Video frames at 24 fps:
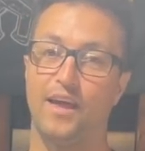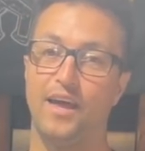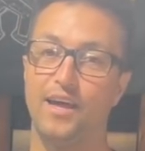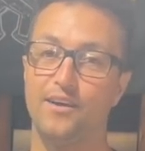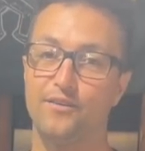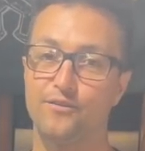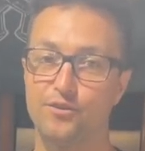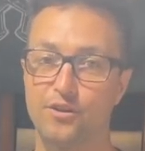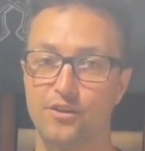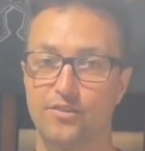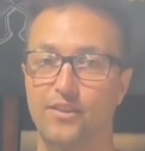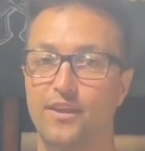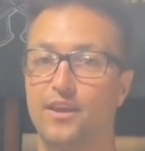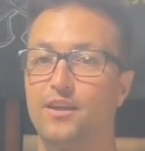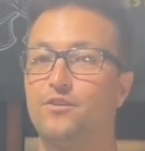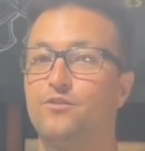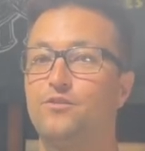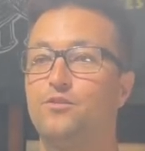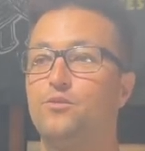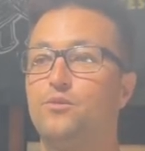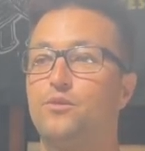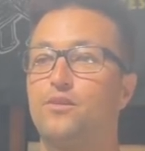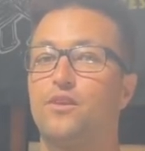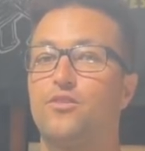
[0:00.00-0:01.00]
Everything you
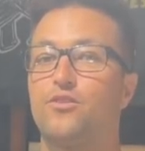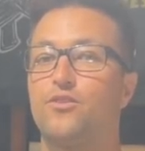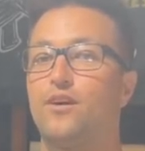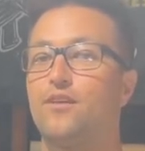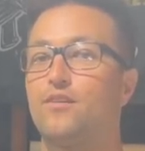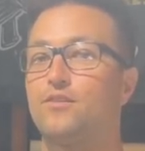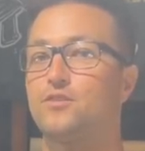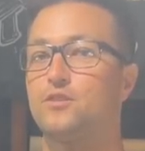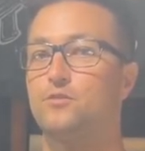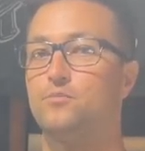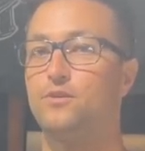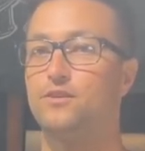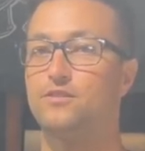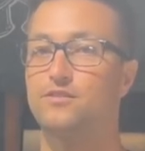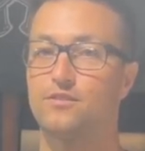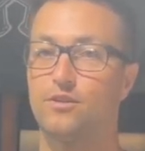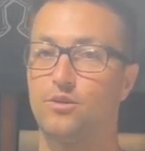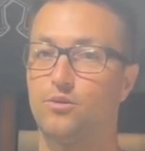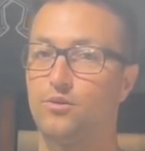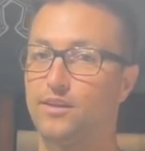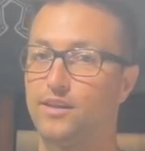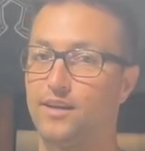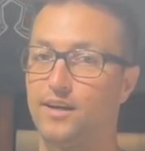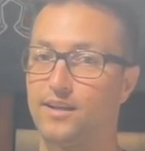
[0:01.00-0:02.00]
do with the throttle should be
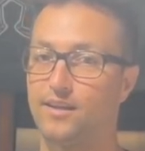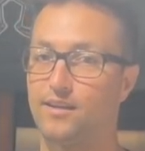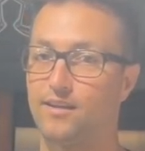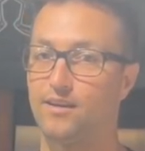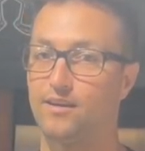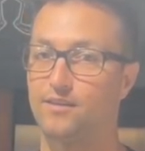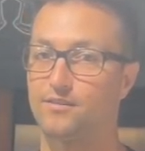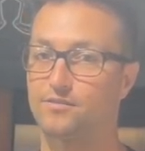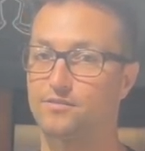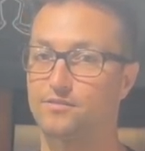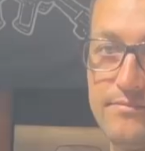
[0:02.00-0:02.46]
slowly on and off.